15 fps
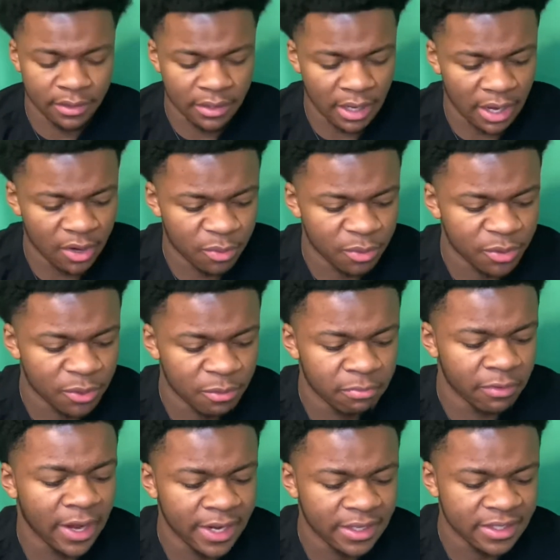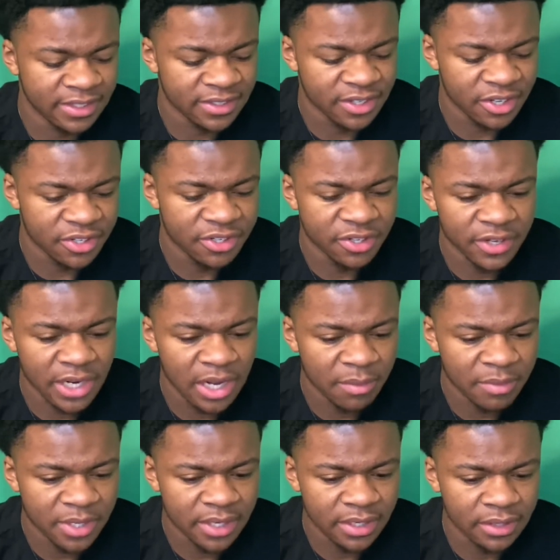I don't want no violence though, you know what I
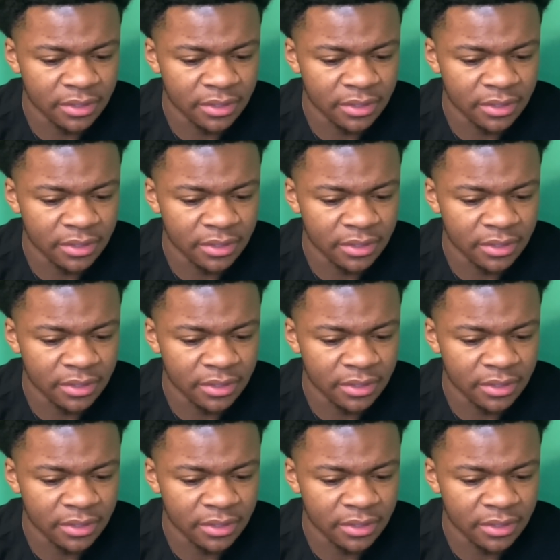mean?